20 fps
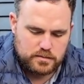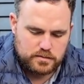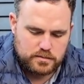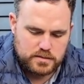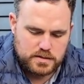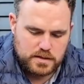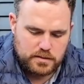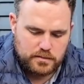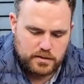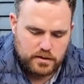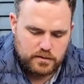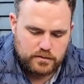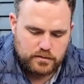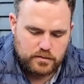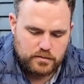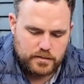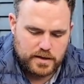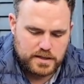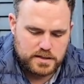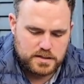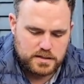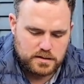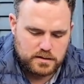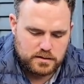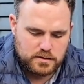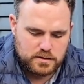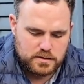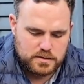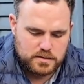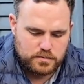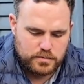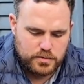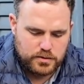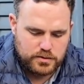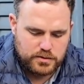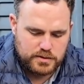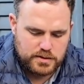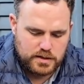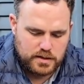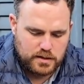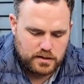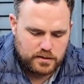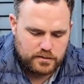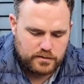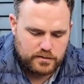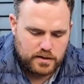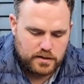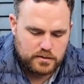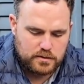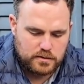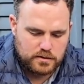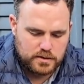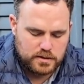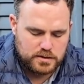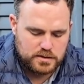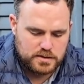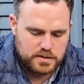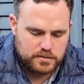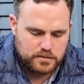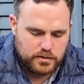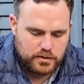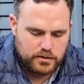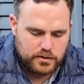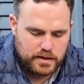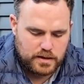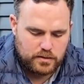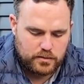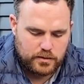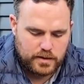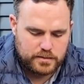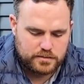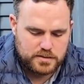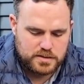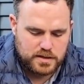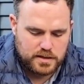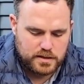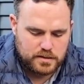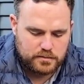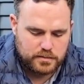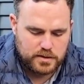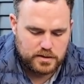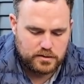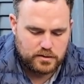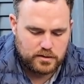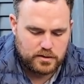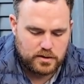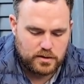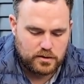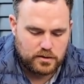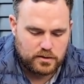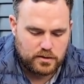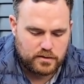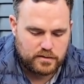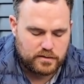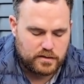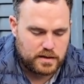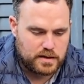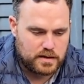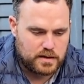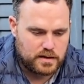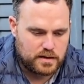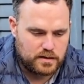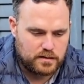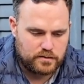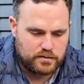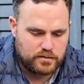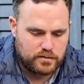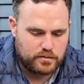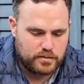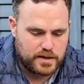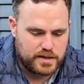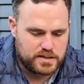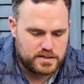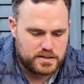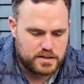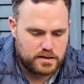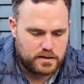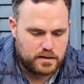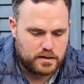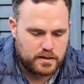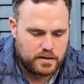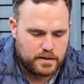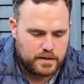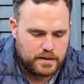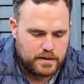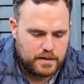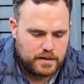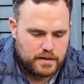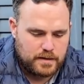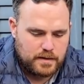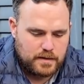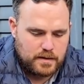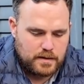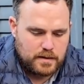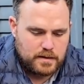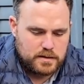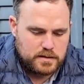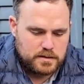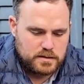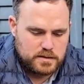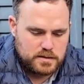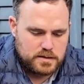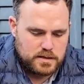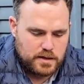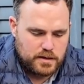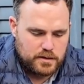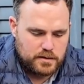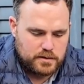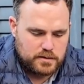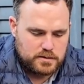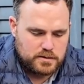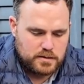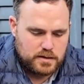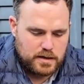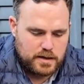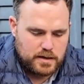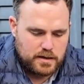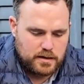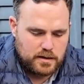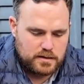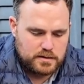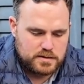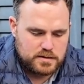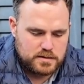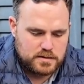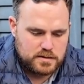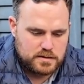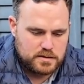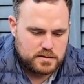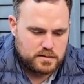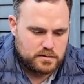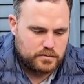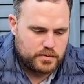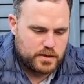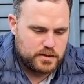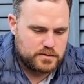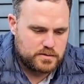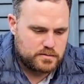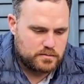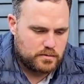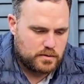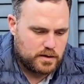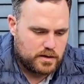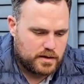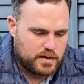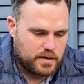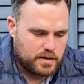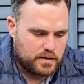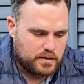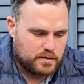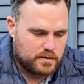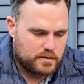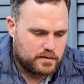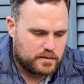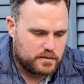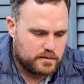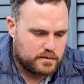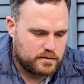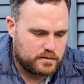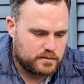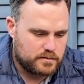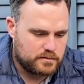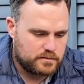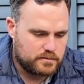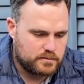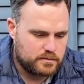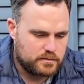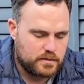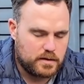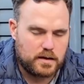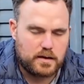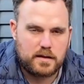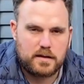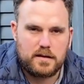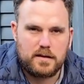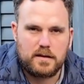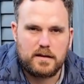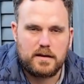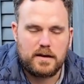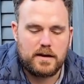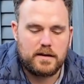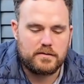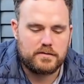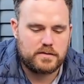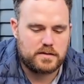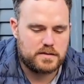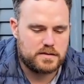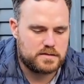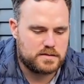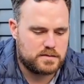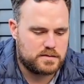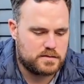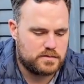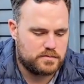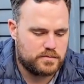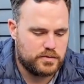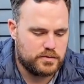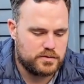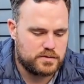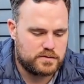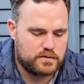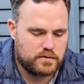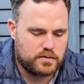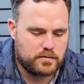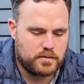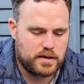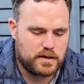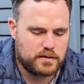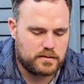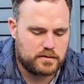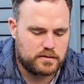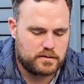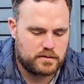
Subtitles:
some information on this boot, and I found on the Jim Green website, but not a lot of other information. So today I'll just post I think I have these boots for about